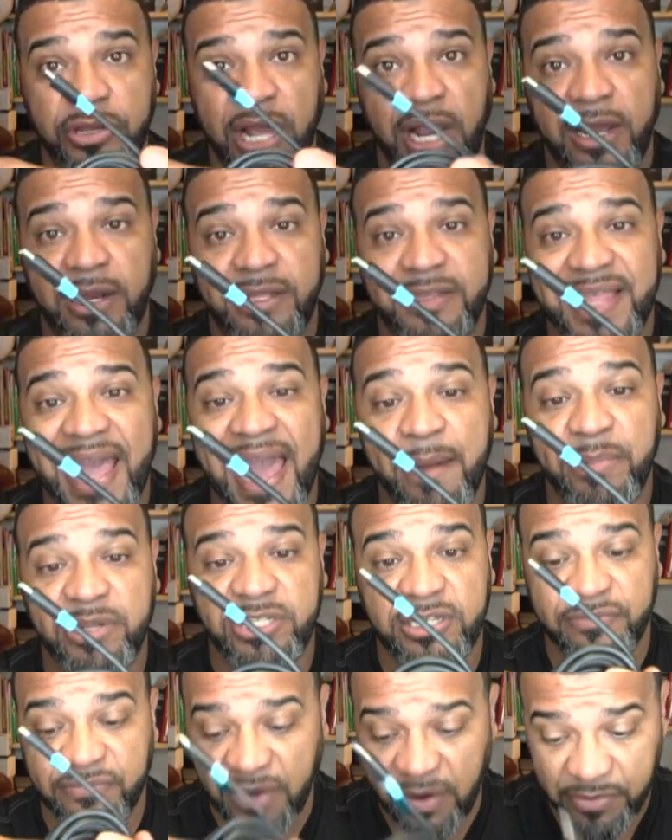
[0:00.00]
not gonna
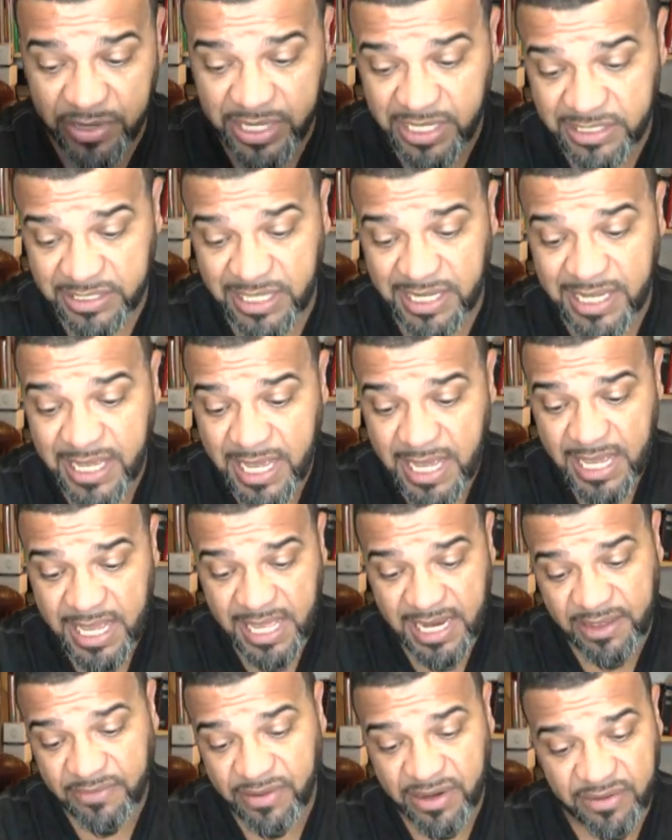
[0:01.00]
damage them very easily.
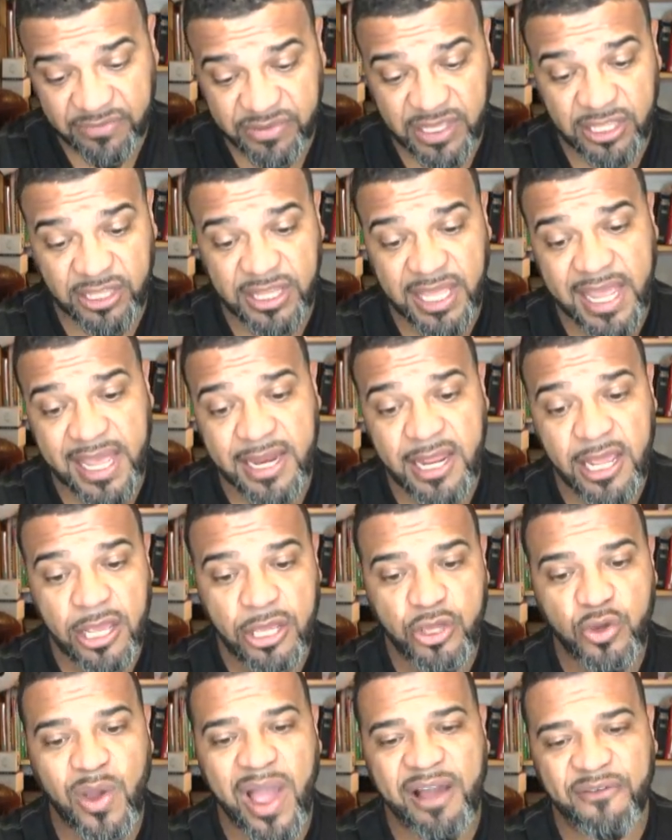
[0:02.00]
And even if they did,
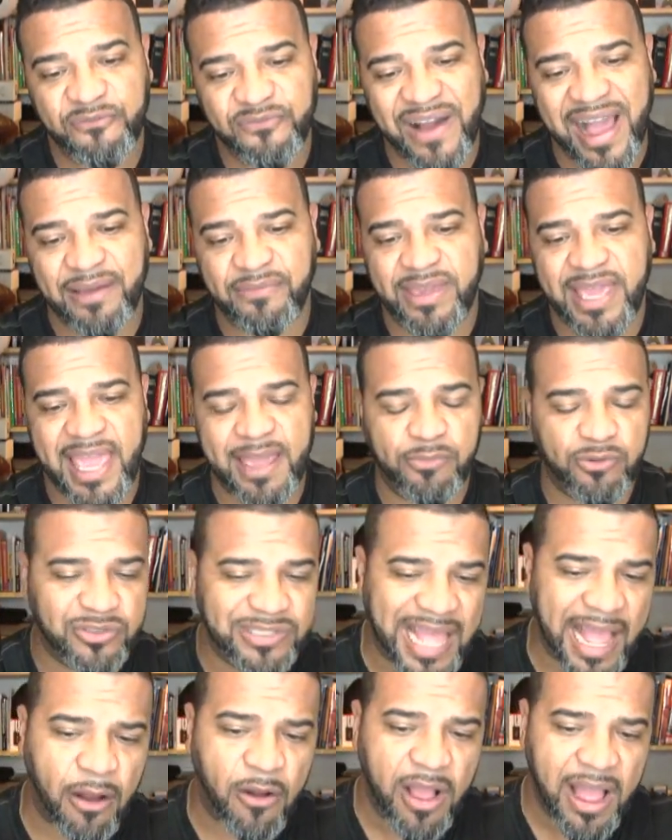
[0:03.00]
you have 5 cables.
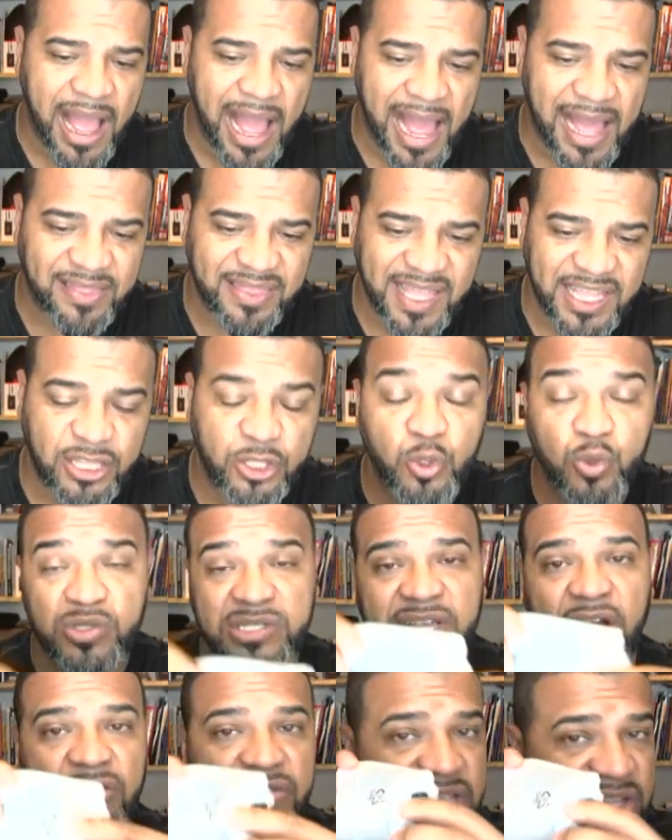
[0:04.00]
Now they do
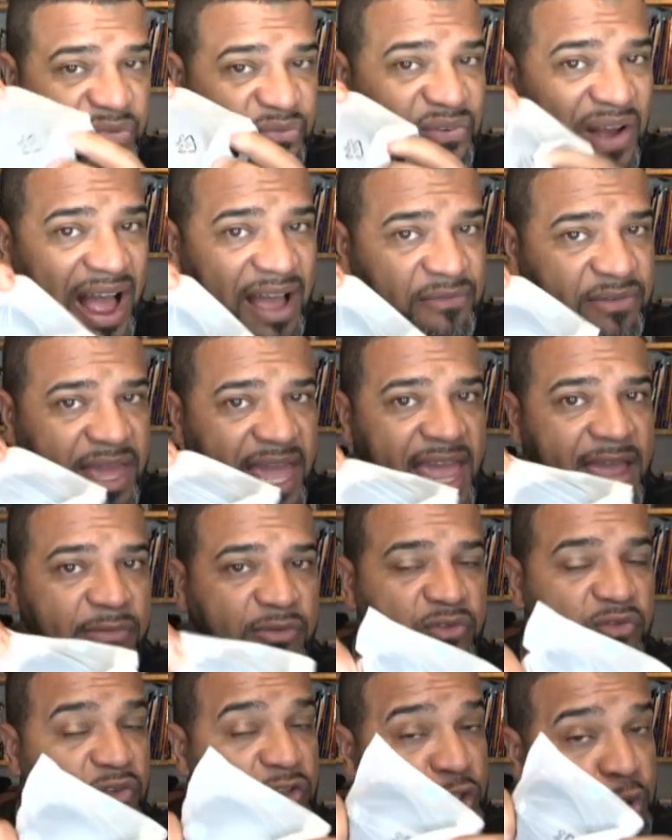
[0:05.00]
sell this 5
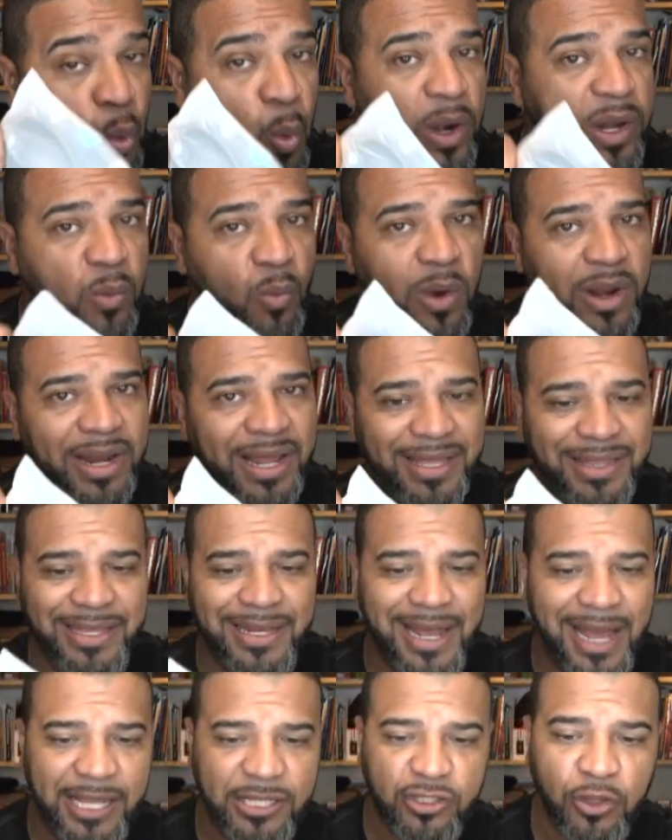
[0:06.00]
cables for
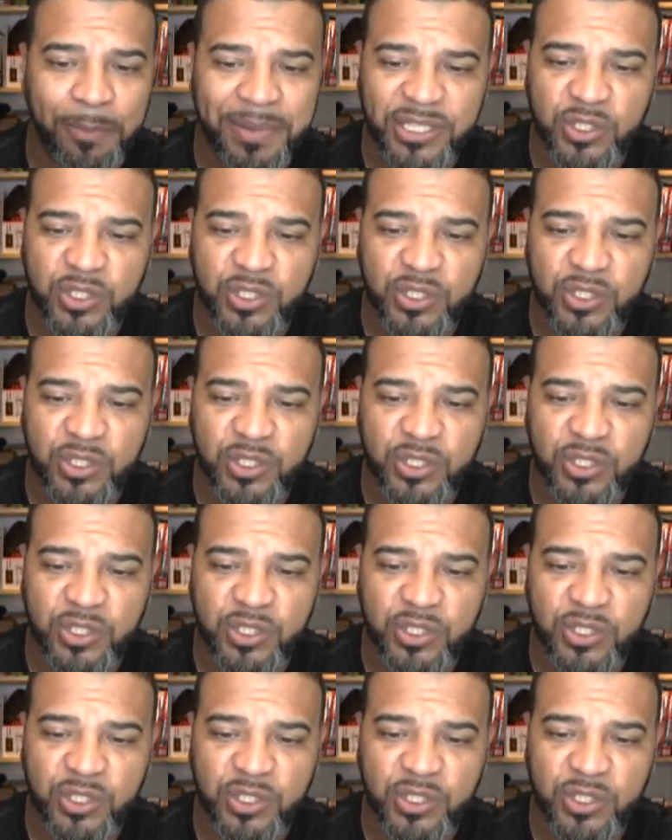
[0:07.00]
$21.99. So